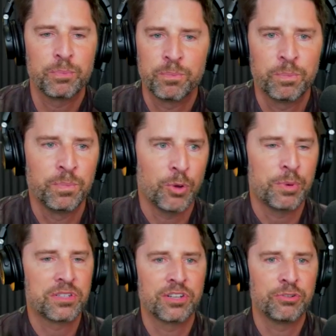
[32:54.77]

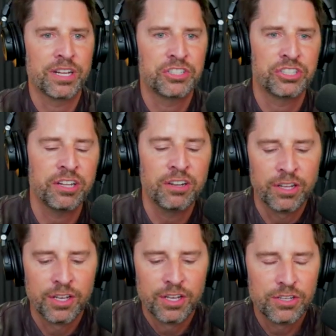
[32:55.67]
Nobody's gonna do that shit.
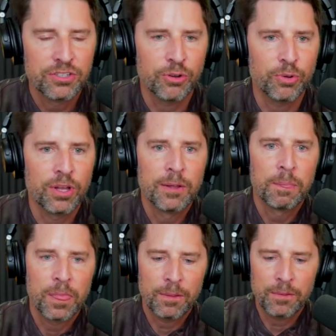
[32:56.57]
Yeah. So
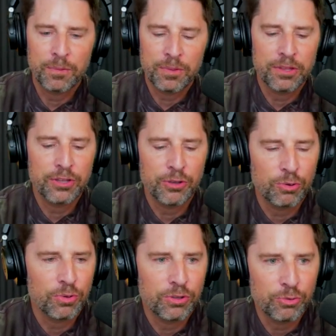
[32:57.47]

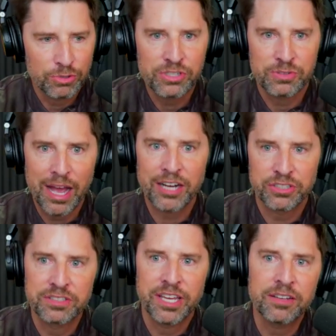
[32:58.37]
you you just
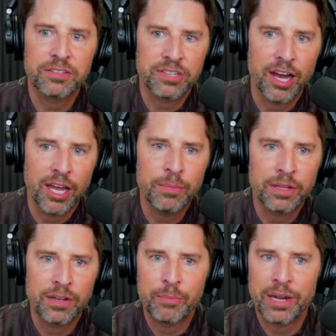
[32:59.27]
actually take time
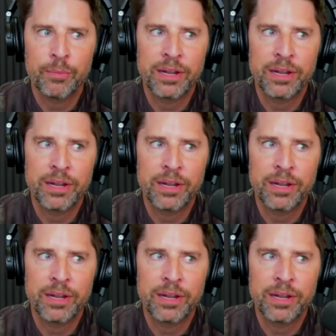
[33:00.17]
and i mean how many